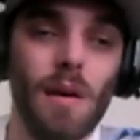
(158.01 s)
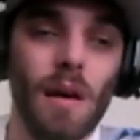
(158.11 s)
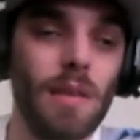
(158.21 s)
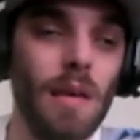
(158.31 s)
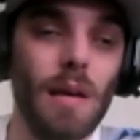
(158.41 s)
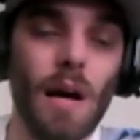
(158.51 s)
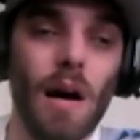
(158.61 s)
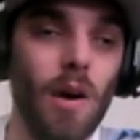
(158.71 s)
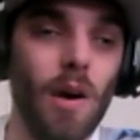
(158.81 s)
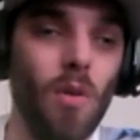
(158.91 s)
I think
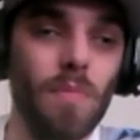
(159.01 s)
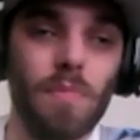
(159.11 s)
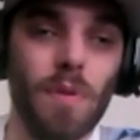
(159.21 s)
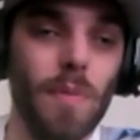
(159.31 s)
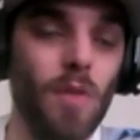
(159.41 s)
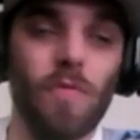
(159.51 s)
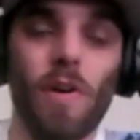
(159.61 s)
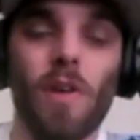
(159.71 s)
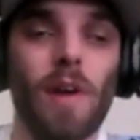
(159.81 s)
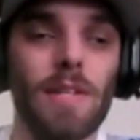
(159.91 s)
help promote
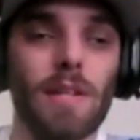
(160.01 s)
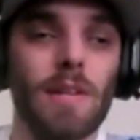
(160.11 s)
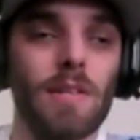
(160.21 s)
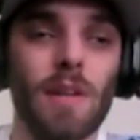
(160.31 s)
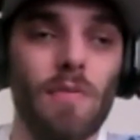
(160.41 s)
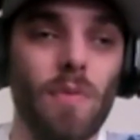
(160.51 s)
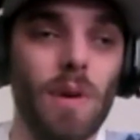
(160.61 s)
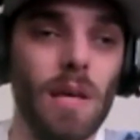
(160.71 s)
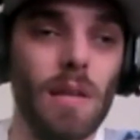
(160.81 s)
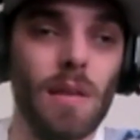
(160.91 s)
fundraising and stuff
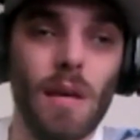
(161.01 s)
with.